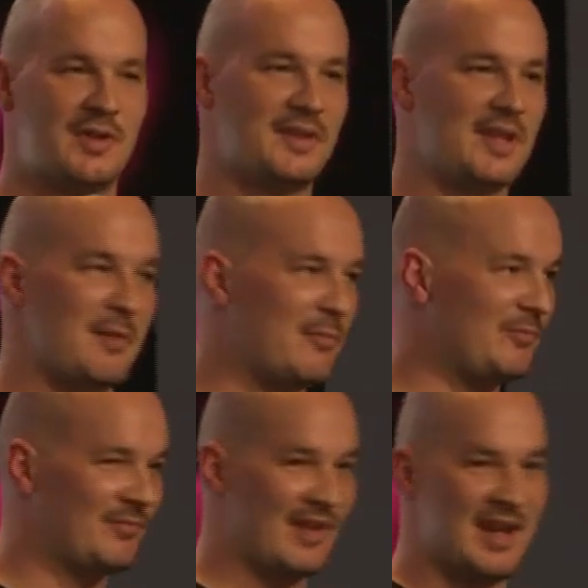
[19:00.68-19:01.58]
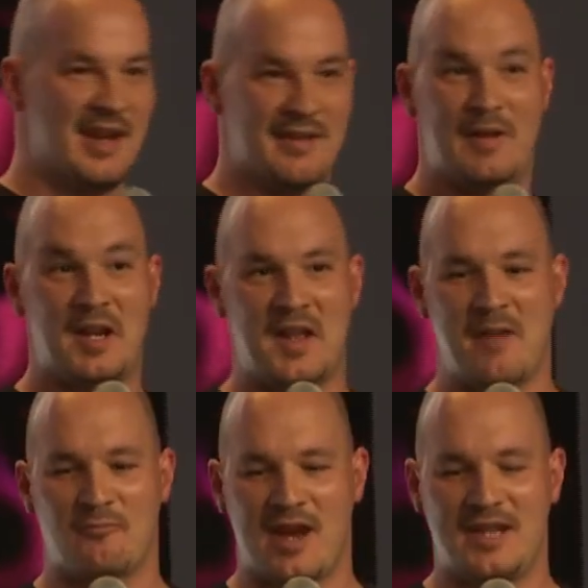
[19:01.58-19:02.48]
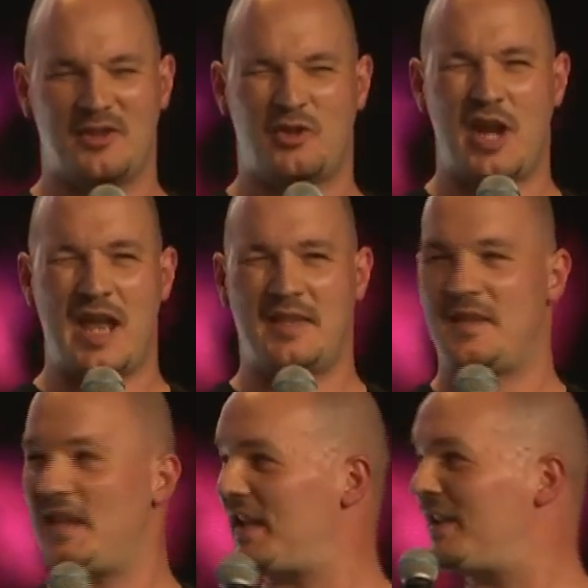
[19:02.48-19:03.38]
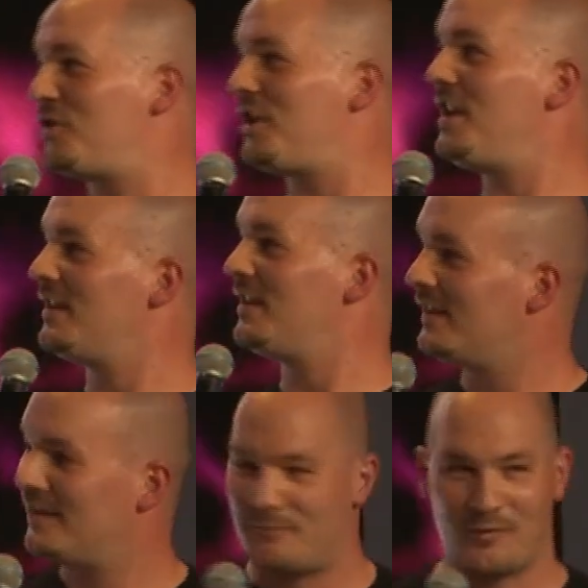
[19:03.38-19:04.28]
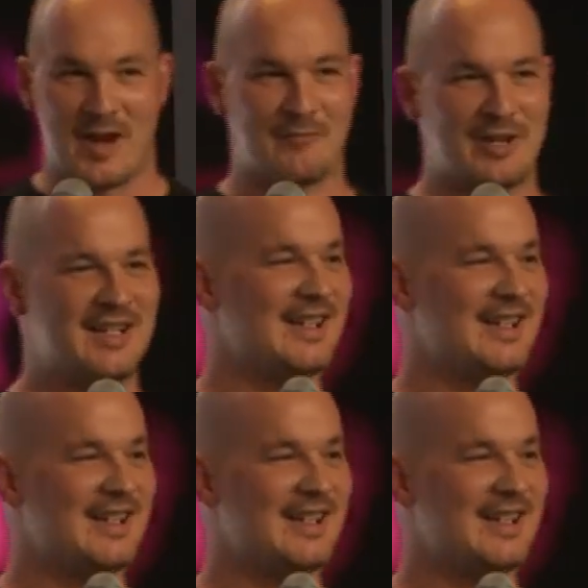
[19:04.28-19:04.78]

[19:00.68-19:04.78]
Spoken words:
some funny name, right? ChatDKG framework